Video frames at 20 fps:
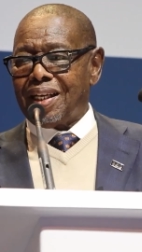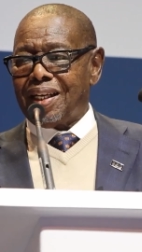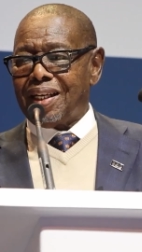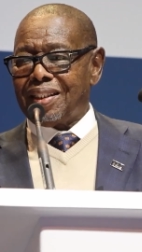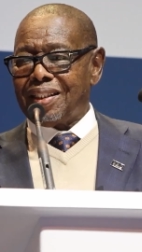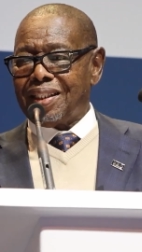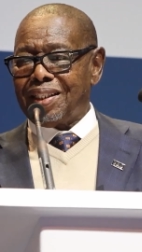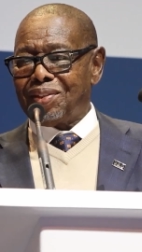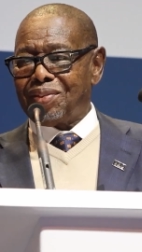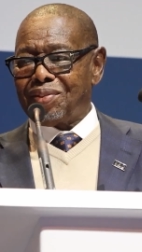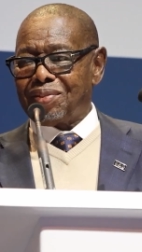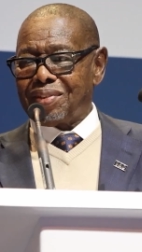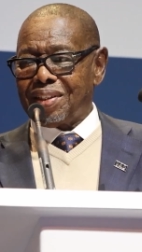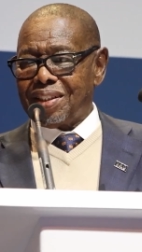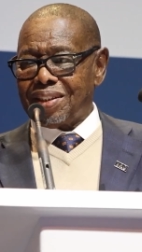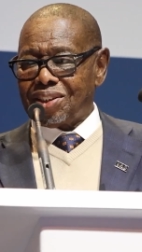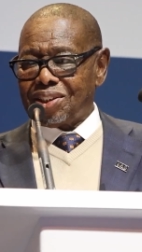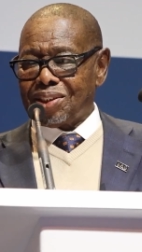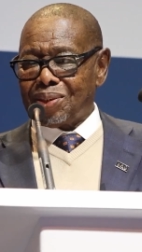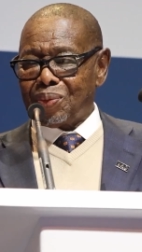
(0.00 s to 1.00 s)
and
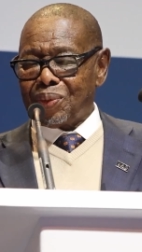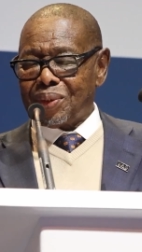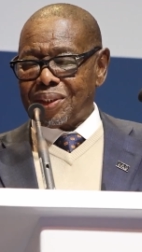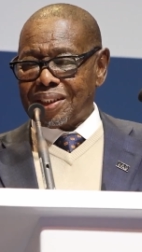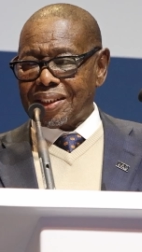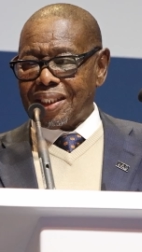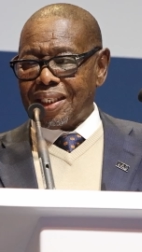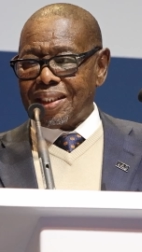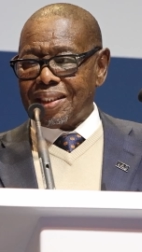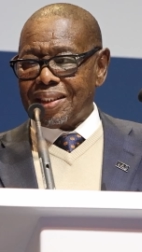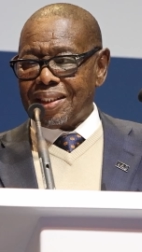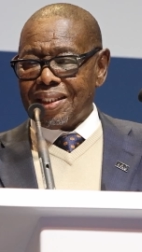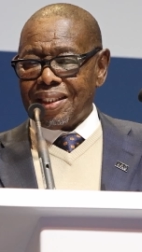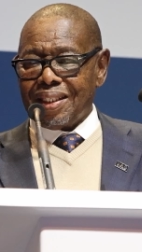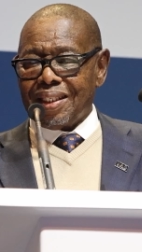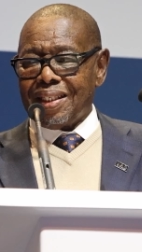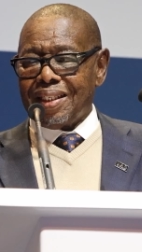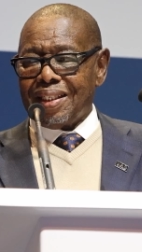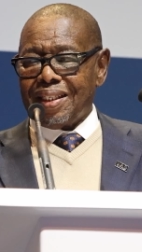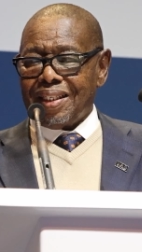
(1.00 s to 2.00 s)
Innovation, we say,
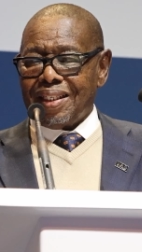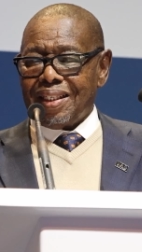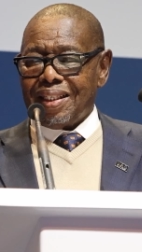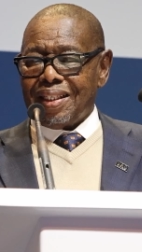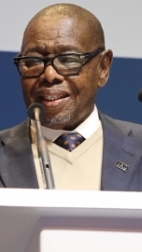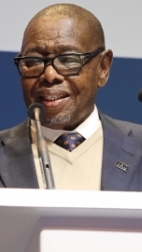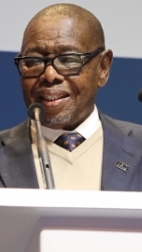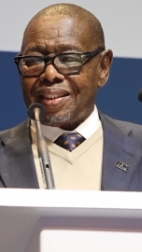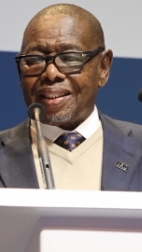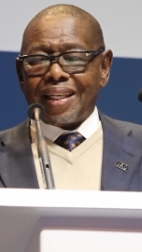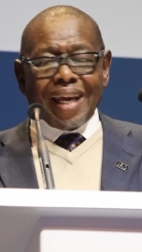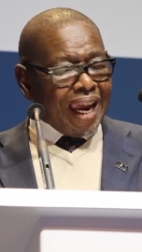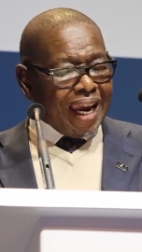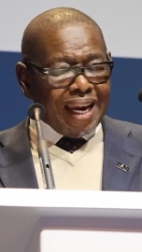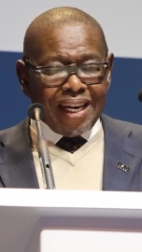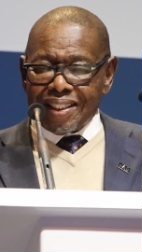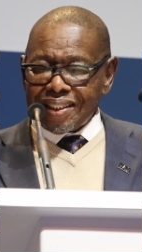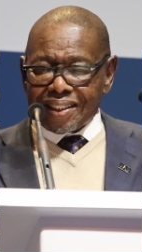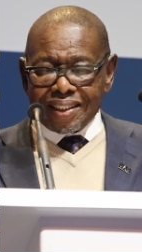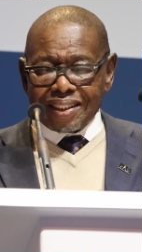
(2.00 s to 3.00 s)
it
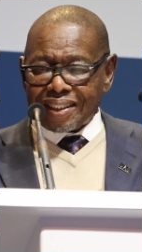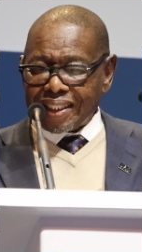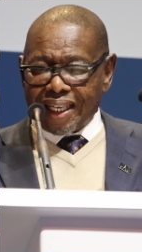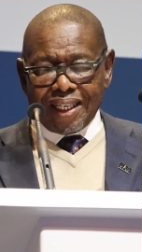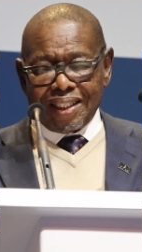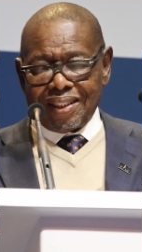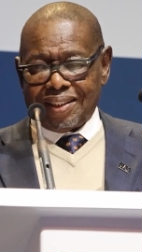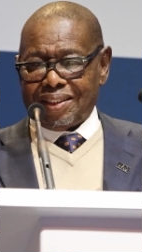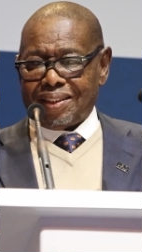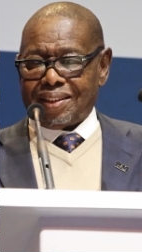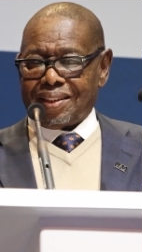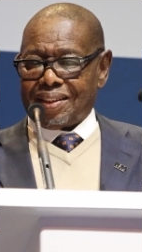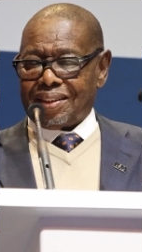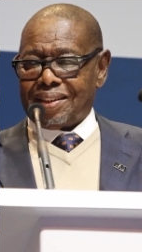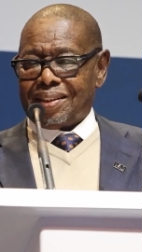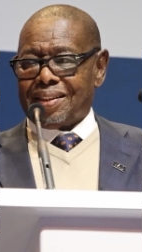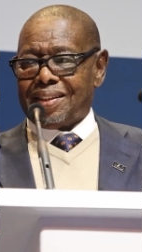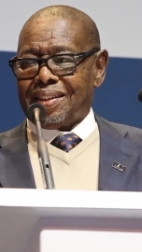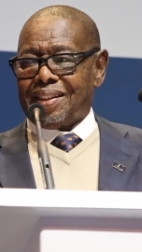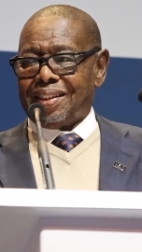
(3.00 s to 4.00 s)
ain't
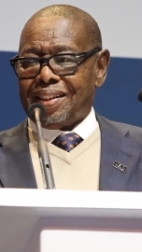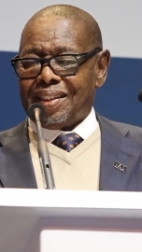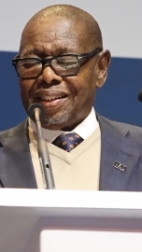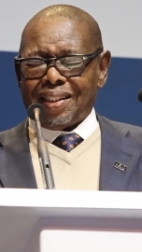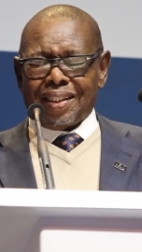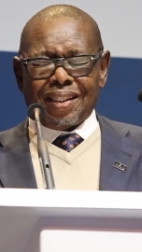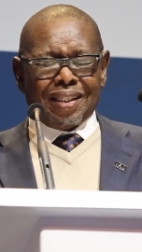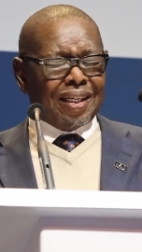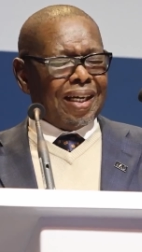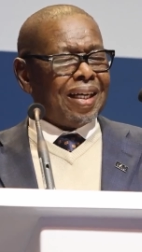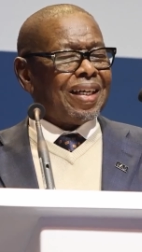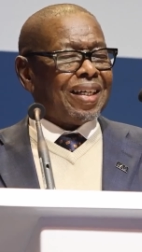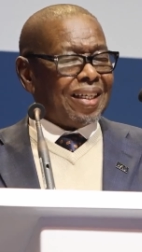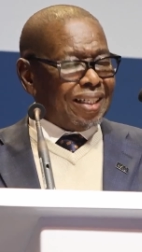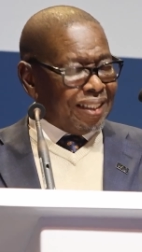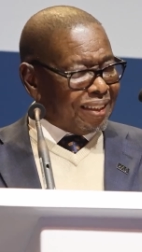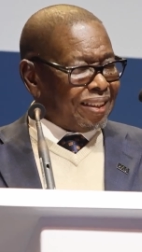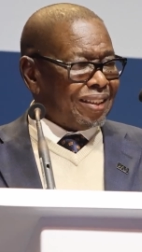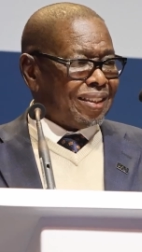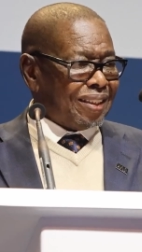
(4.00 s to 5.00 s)
science
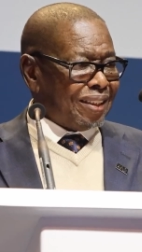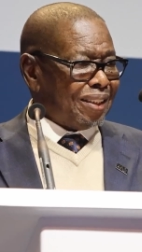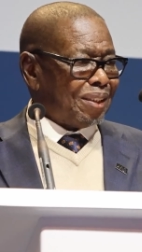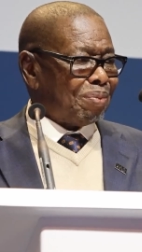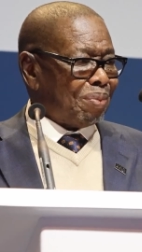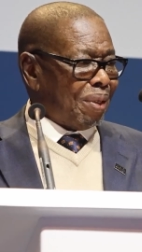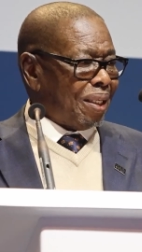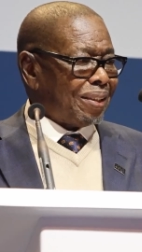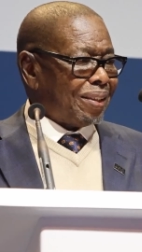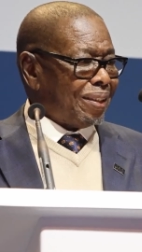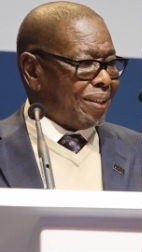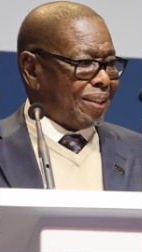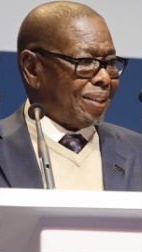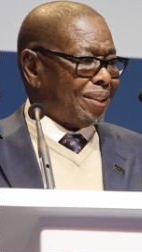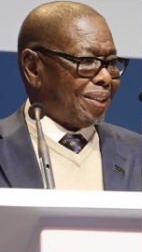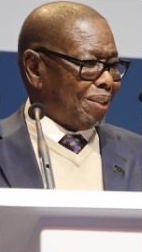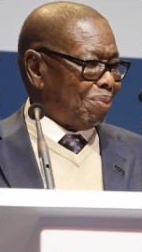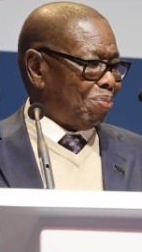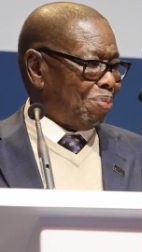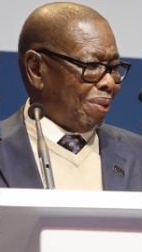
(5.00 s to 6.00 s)
unless it is
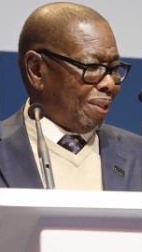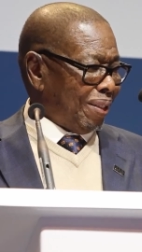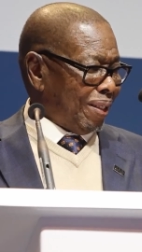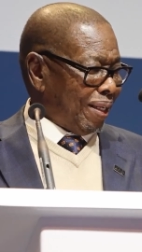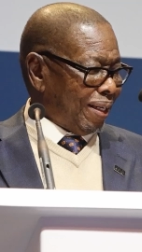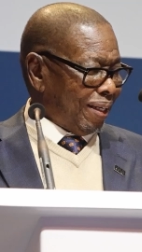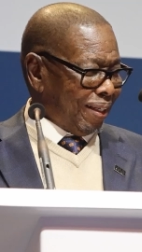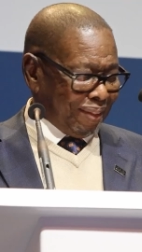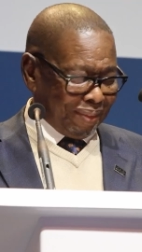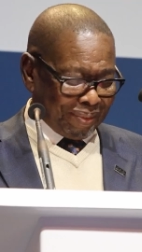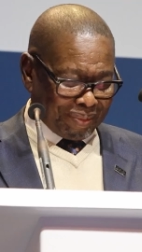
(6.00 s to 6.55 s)
multidisciplinary.